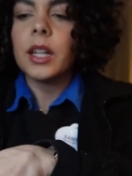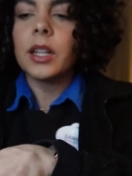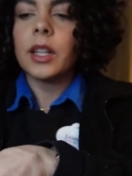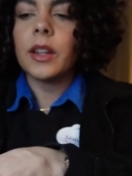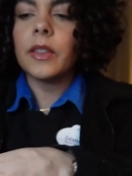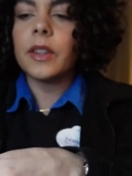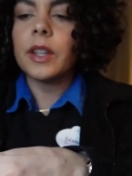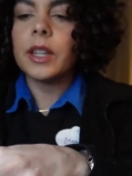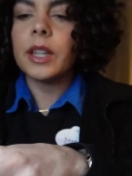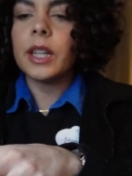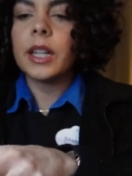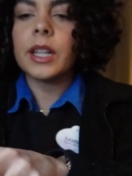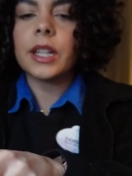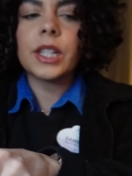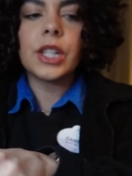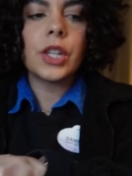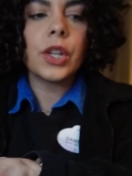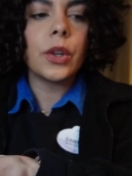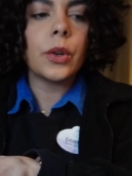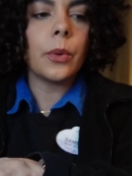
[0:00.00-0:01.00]
Nothing like
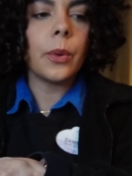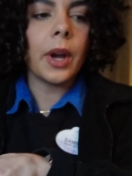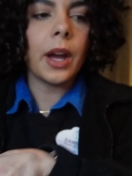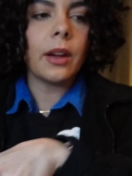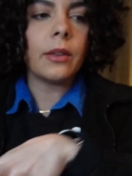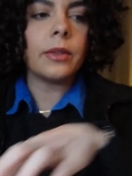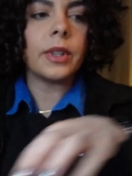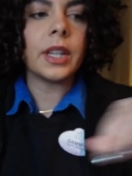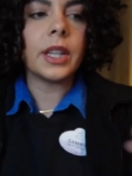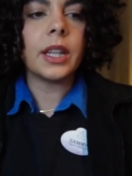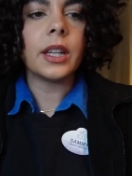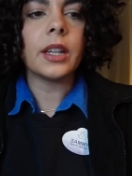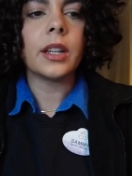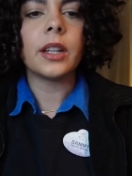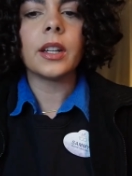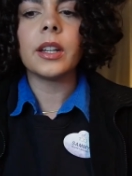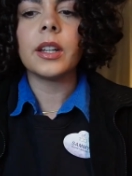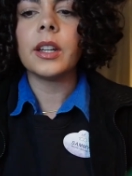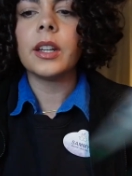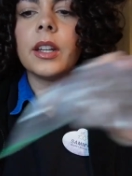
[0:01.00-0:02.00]
too heavy.
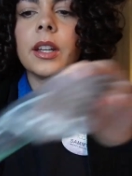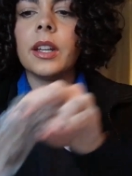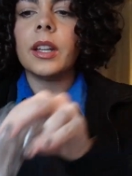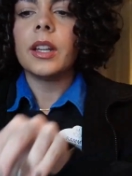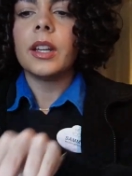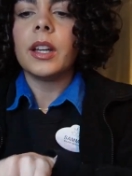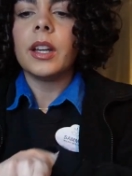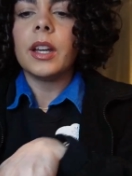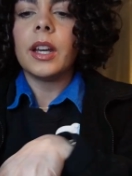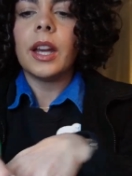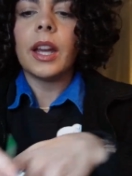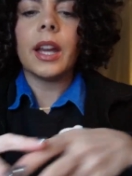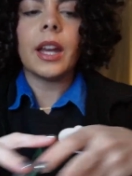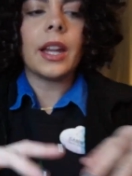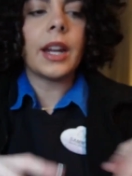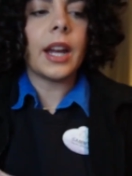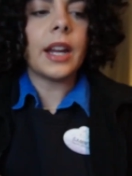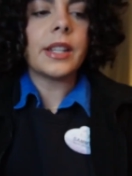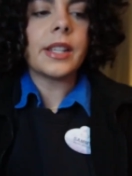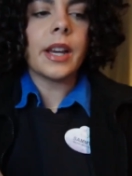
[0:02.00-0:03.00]

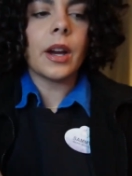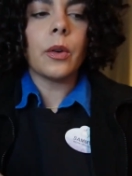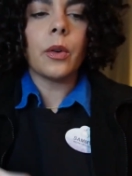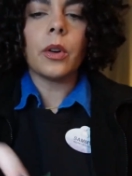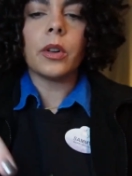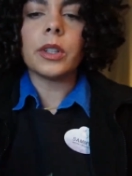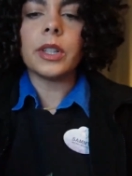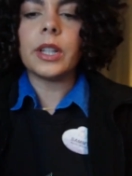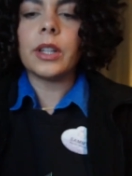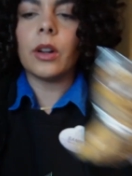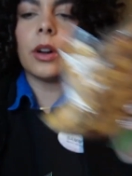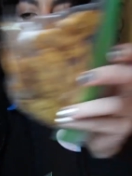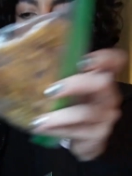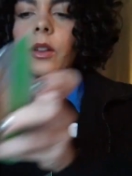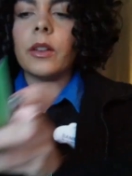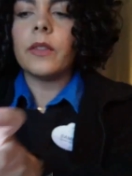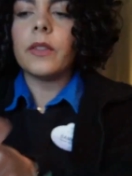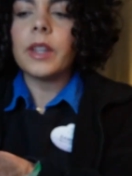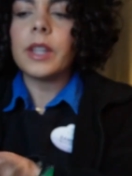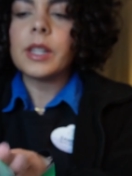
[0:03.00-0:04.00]
And I doubt I'll eat all
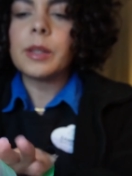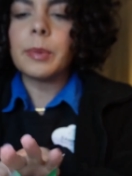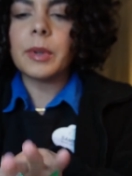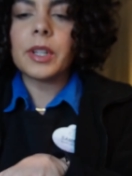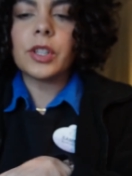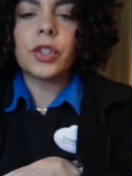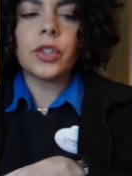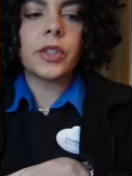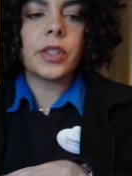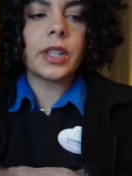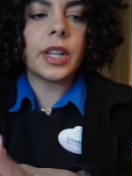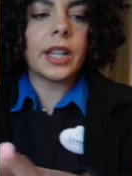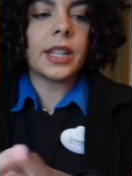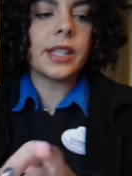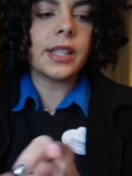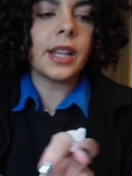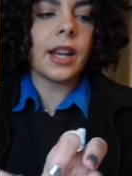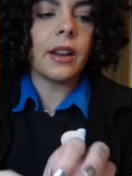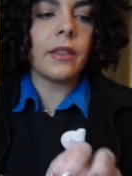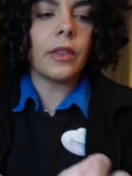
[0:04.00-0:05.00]
of this, but it's just
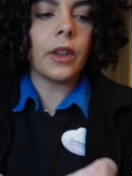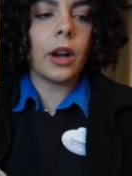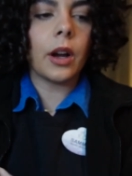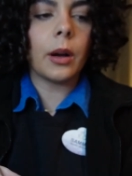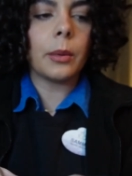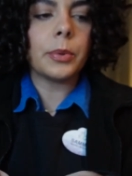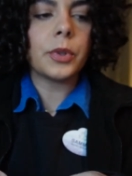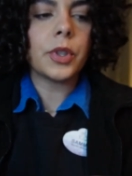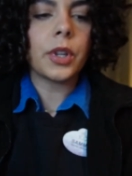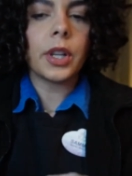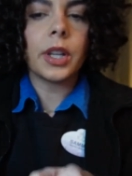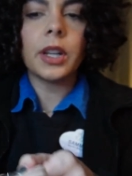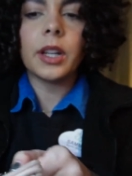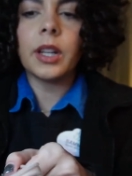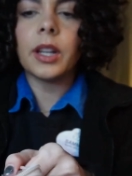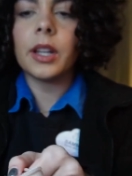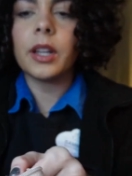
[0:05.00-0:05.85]
nice to have the option.